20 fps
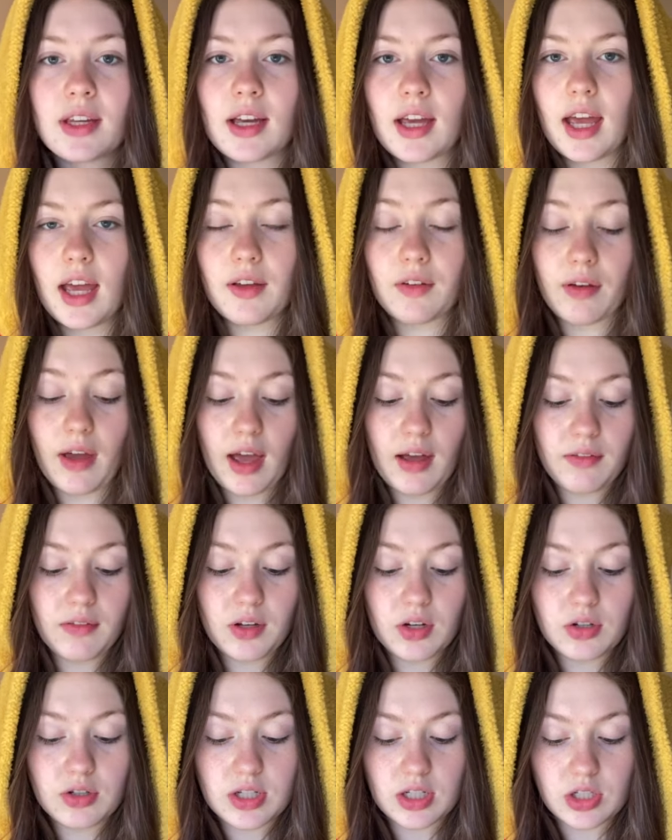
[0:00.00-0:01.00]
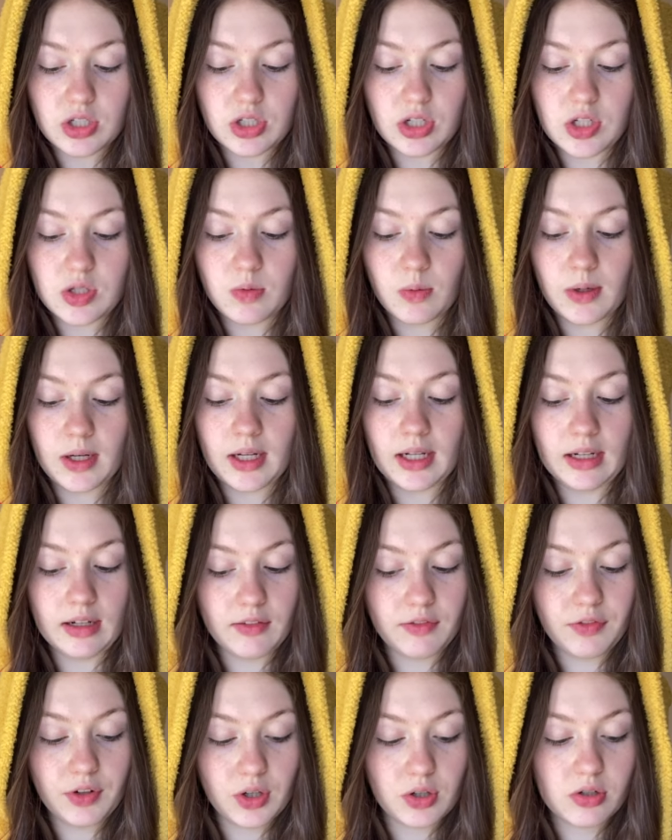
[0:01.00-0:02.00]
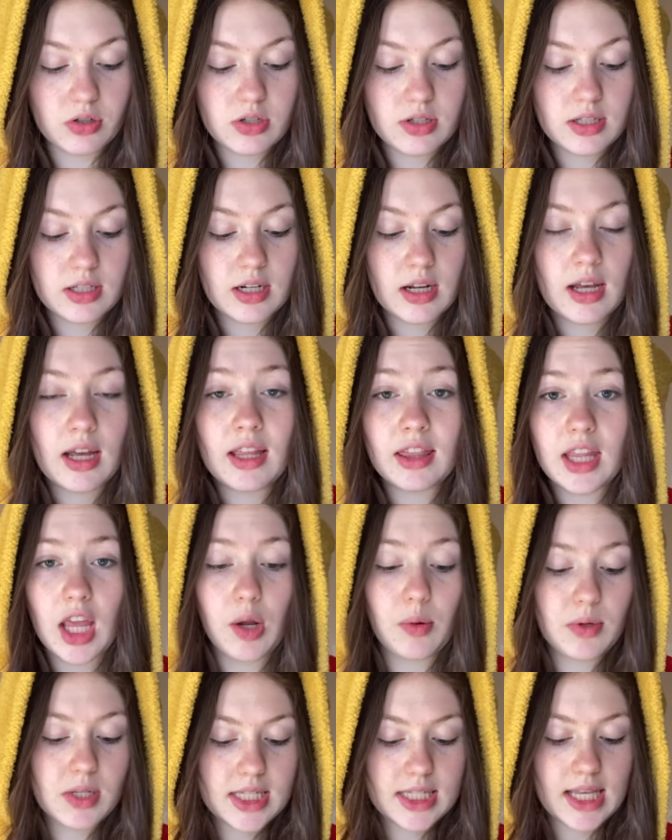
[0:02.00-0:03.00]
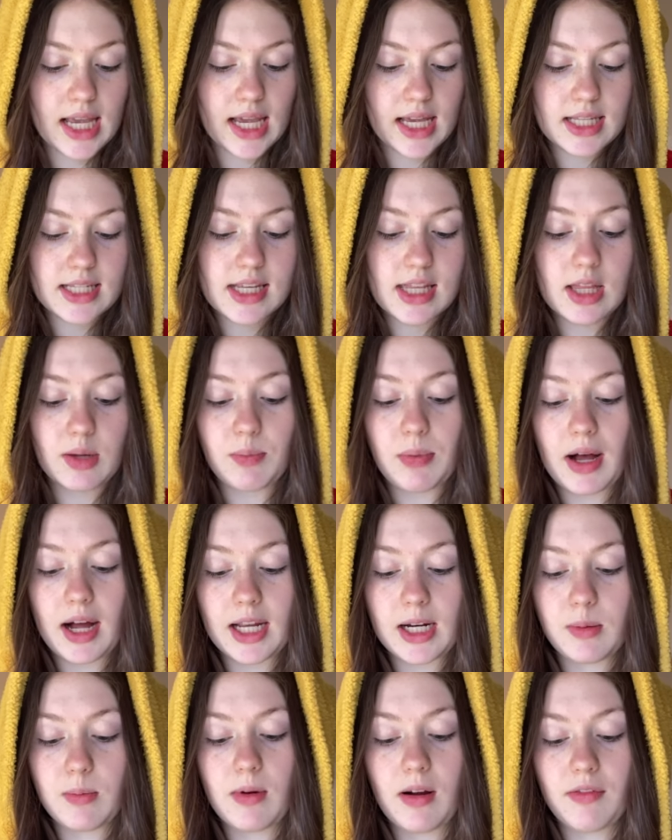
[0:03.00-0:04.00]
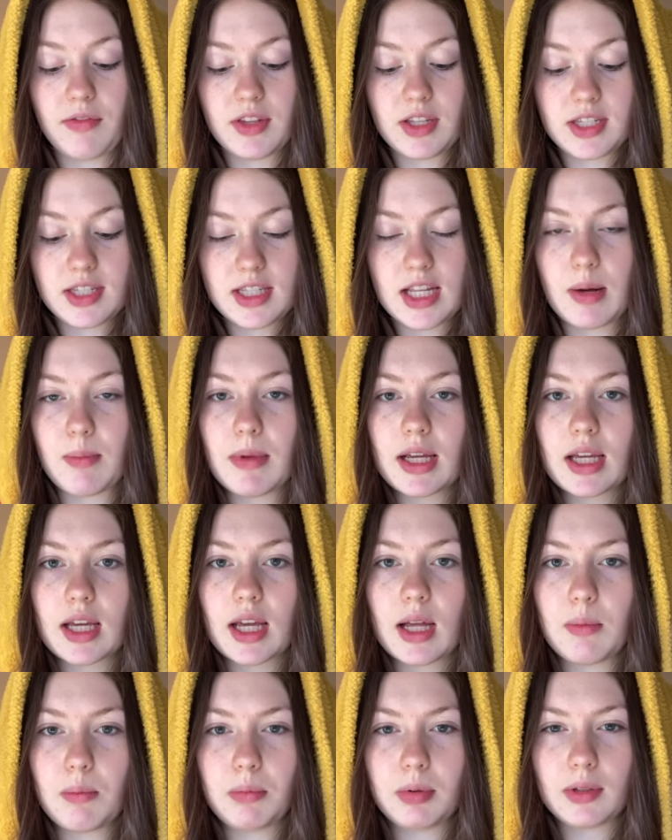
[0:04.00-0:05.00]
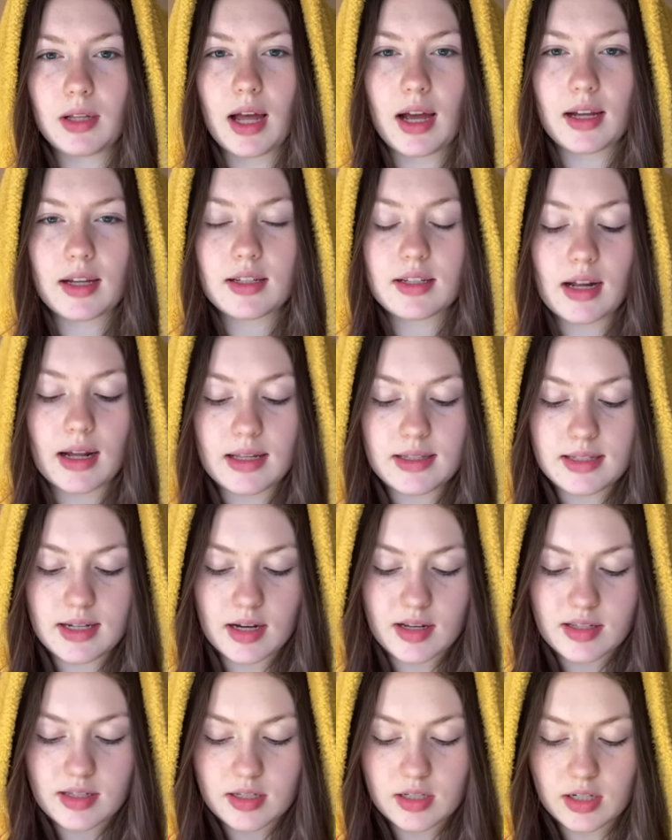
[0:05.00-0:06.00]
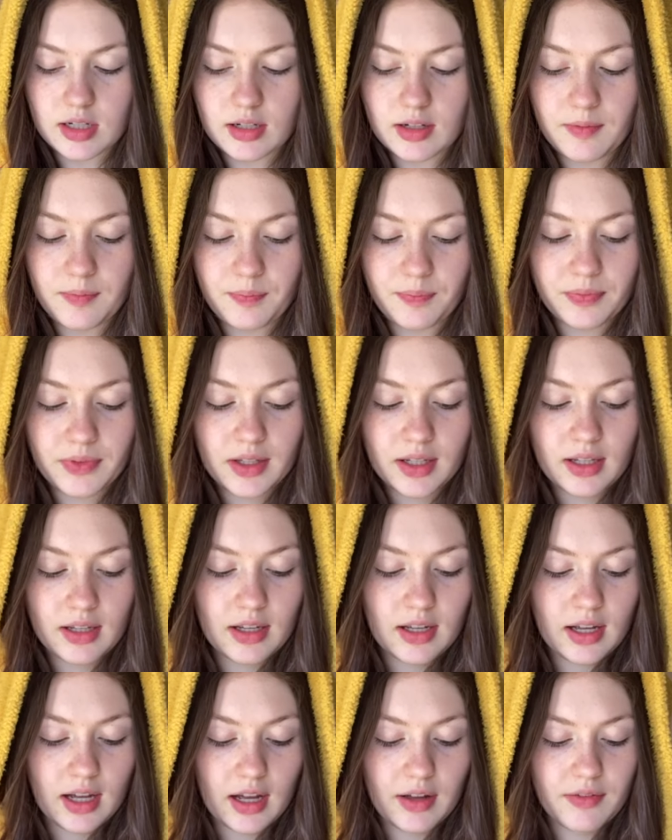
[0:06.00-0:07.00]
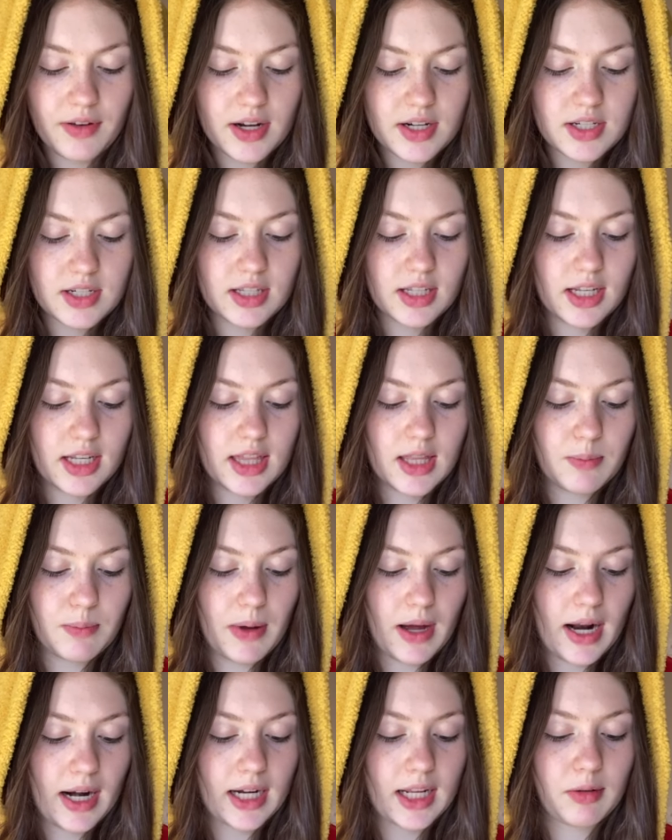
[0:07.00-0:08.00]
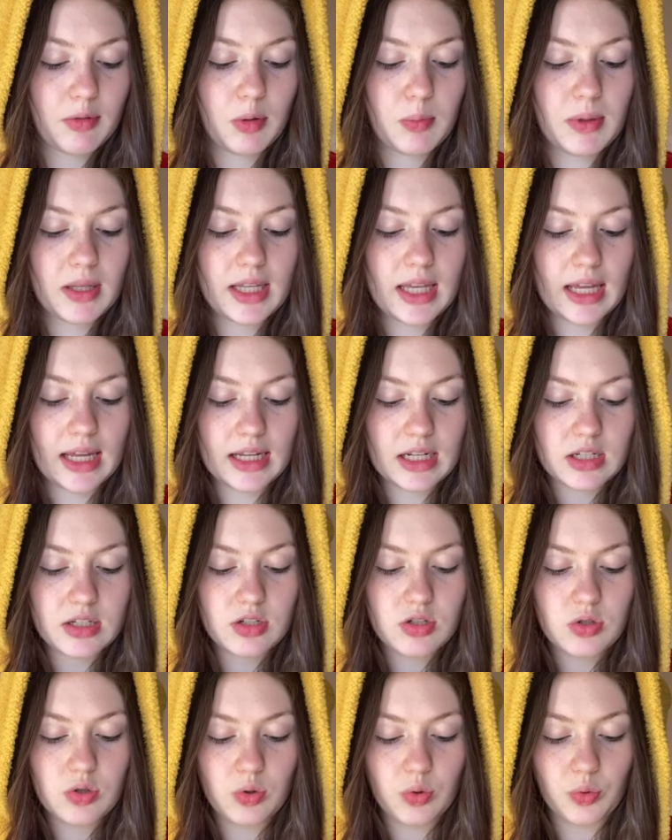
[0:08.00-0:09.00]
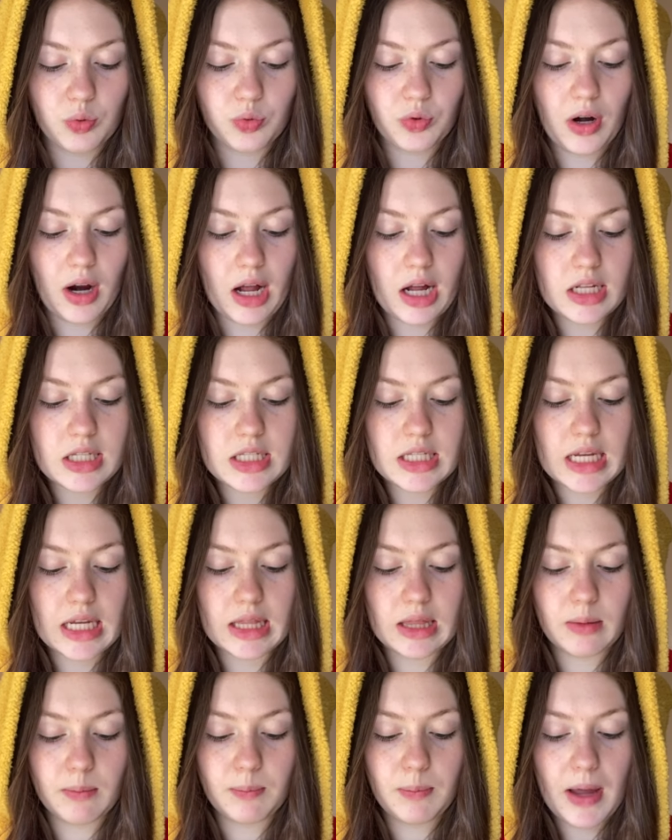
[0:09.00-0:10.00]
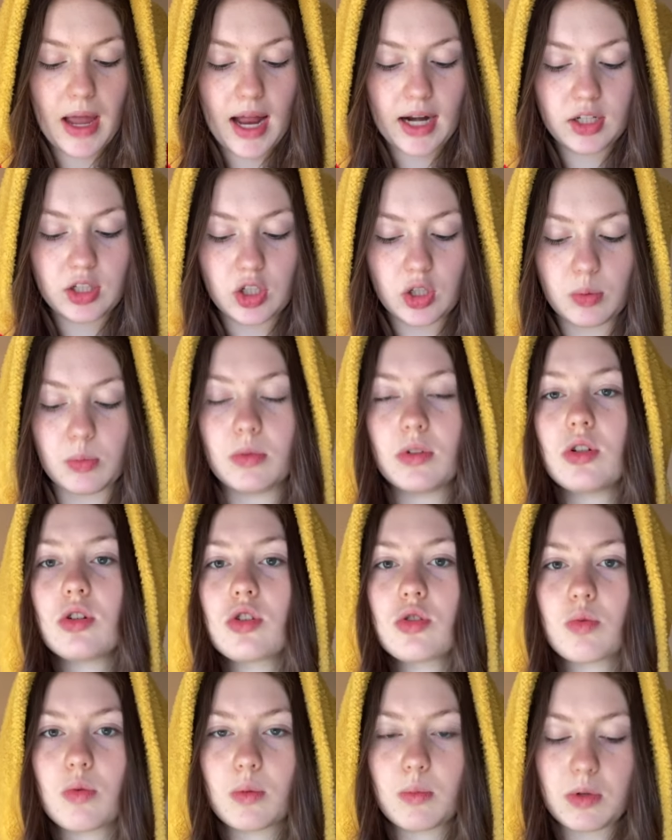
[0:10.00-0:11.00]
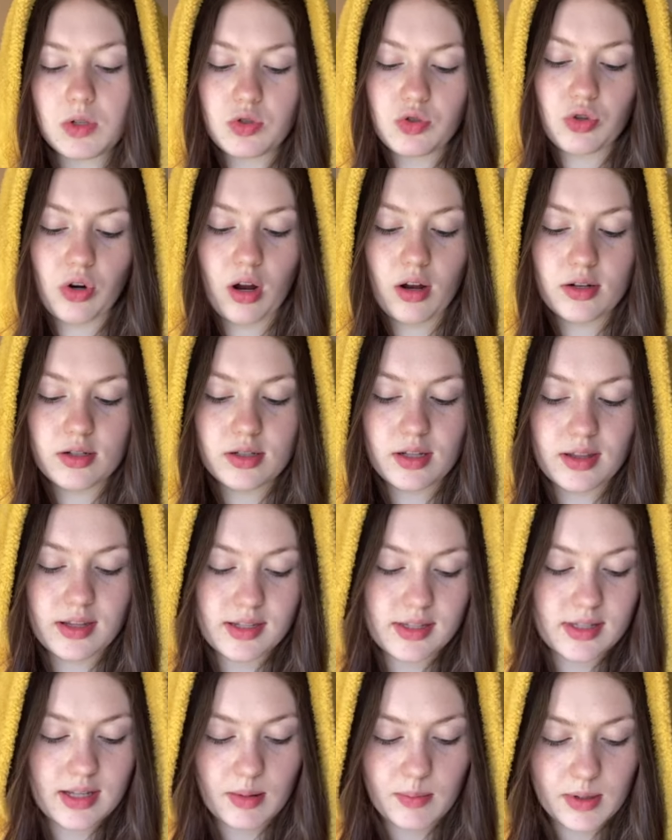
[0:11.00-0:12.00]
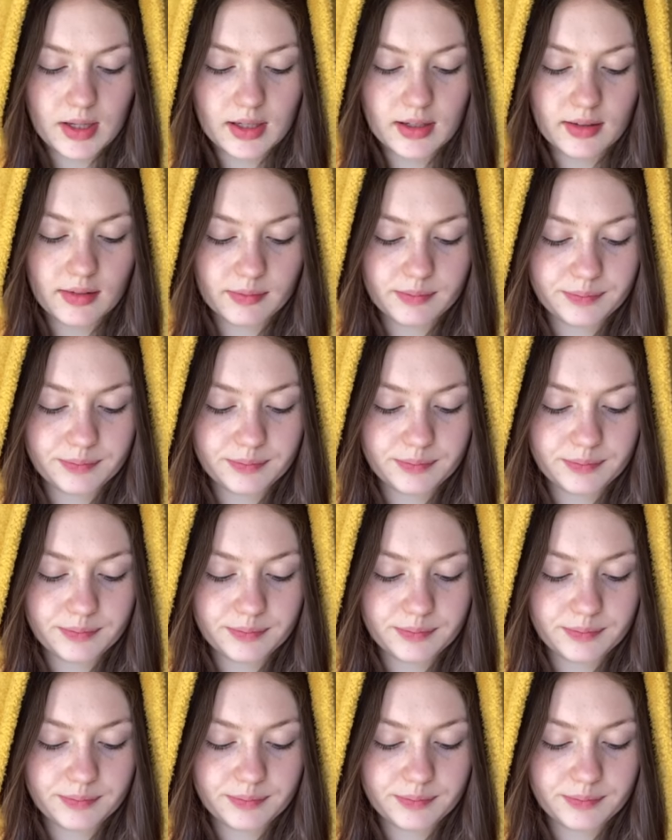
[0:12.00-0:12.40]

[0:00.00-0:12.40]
If heavier dishes were eaten first, they would sink to the bottom of the stomach and block digestion. Eventually, the body would begin to rot and bad humors would be drawn to the stomach,